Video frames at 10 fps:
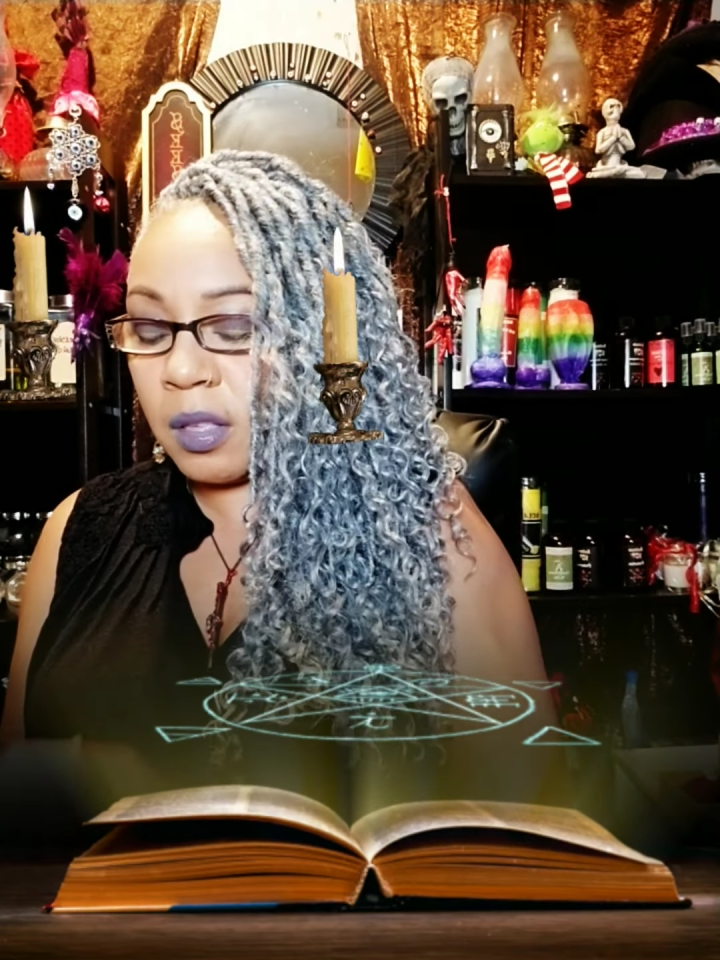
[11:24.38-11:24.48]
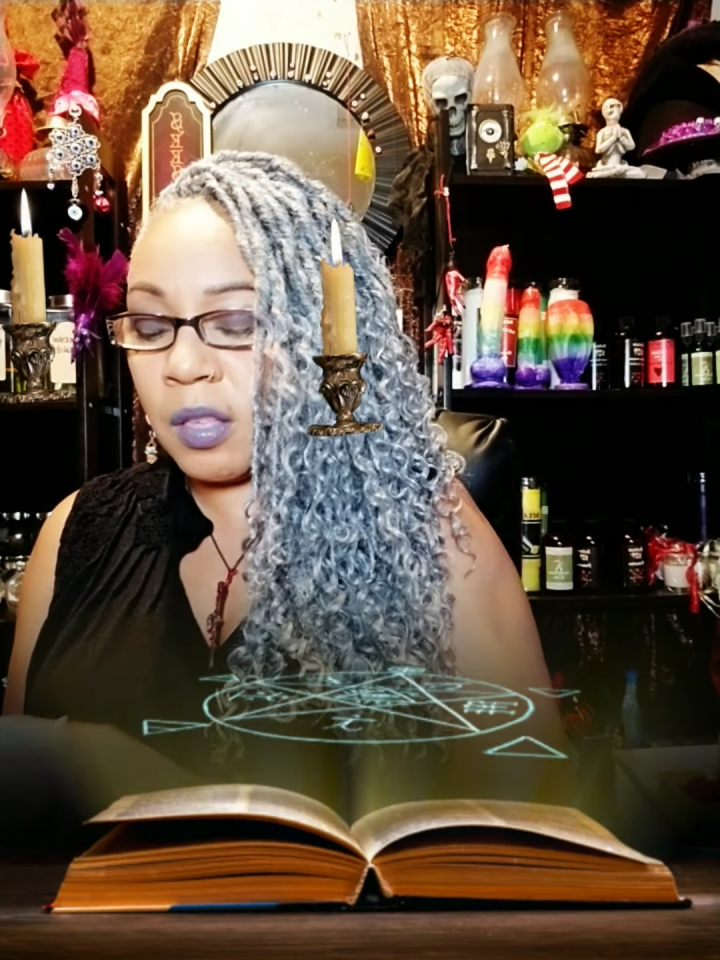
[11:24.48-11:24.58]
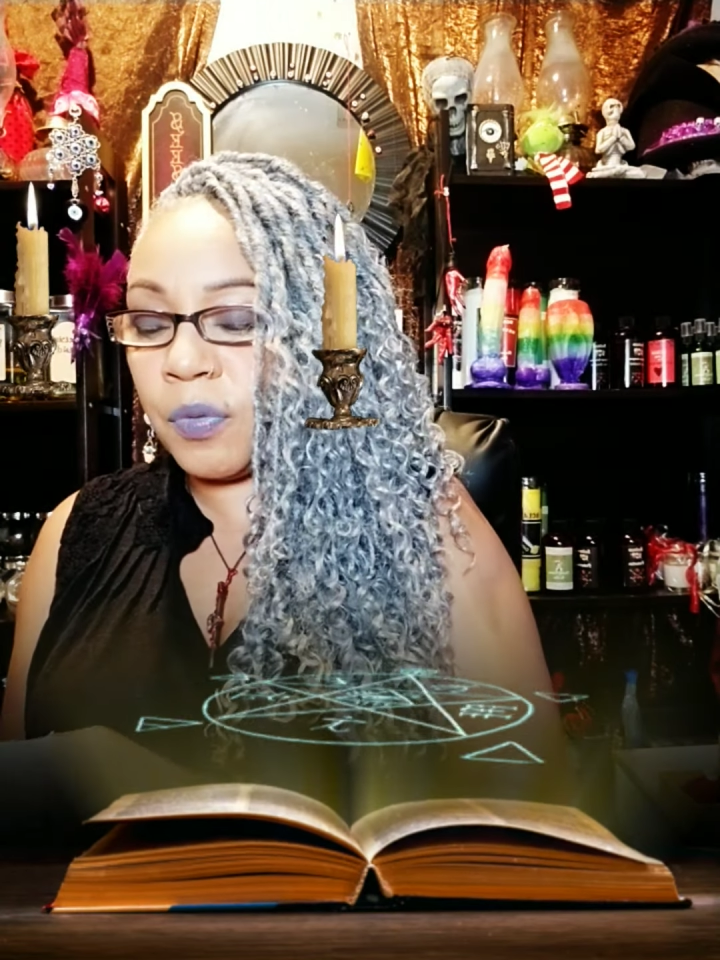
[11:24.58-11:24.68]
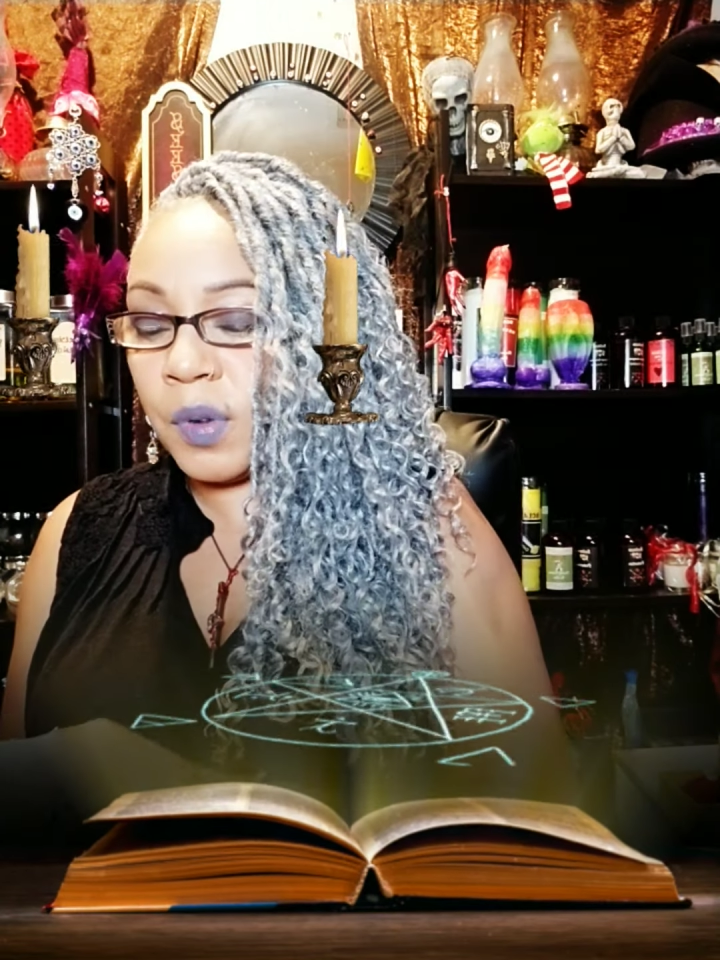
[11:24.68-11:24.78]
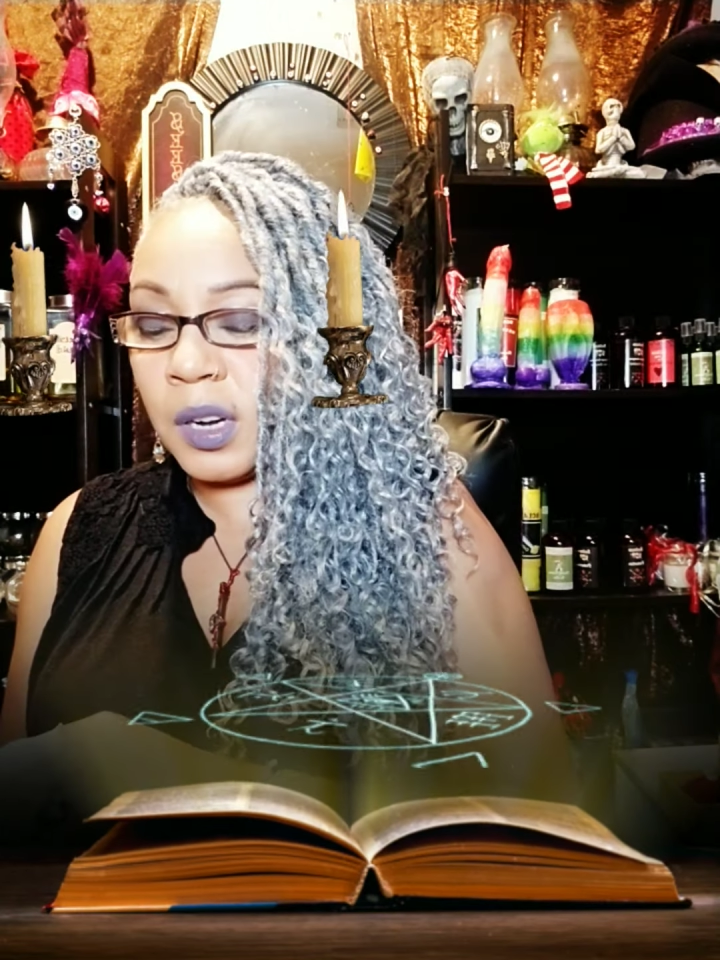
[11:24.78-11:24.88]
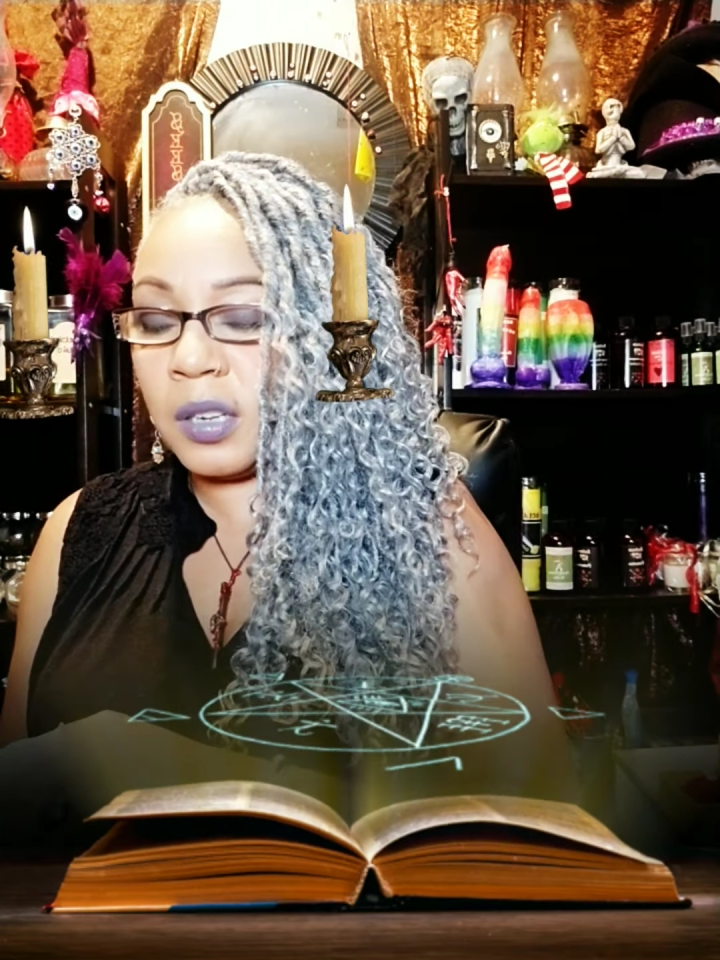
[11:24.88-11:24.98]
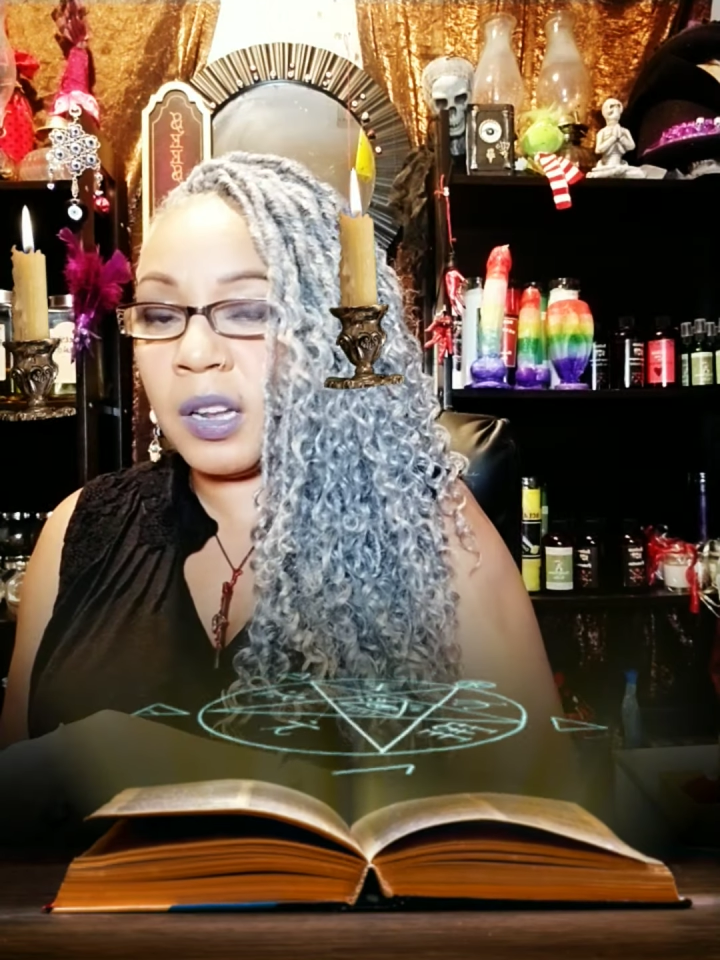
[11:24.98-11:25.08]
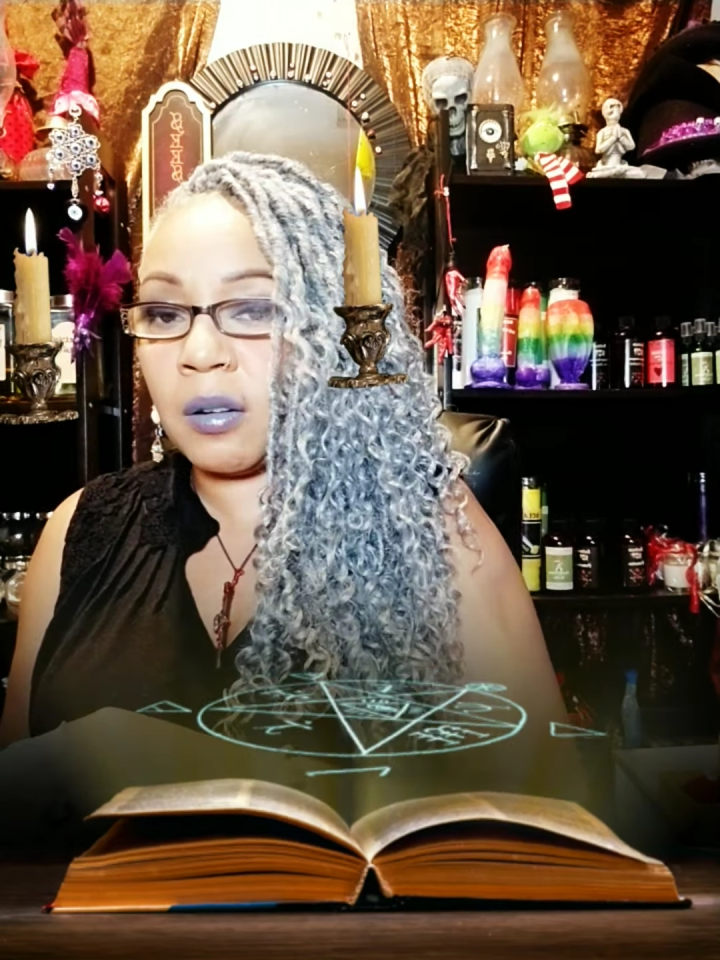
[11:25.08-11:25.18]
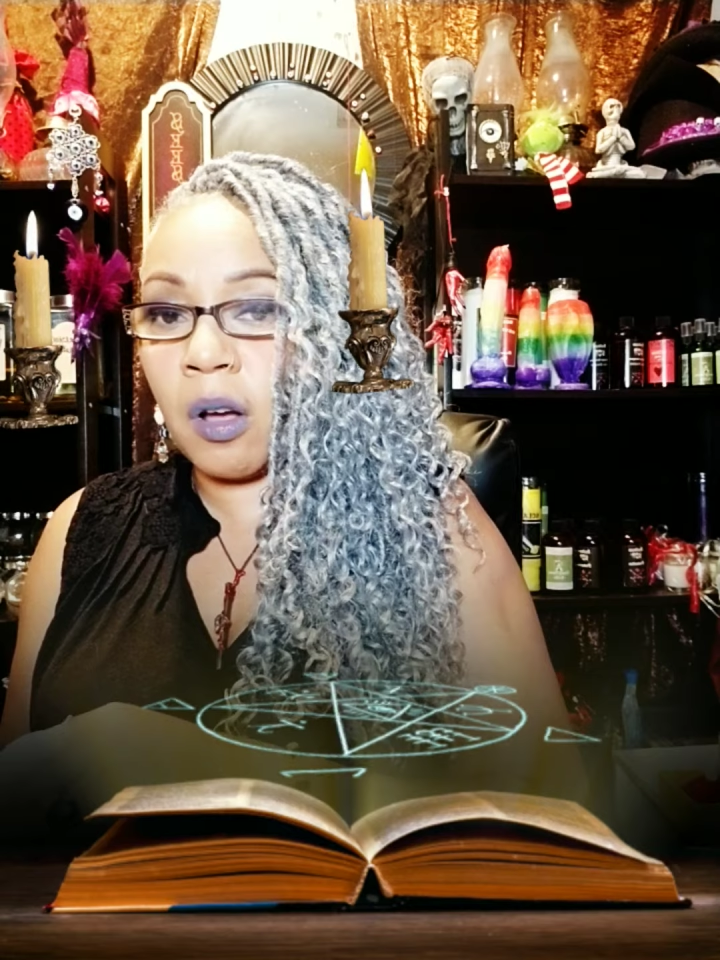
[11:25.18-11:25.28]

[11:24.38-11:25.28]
It's funny, the Death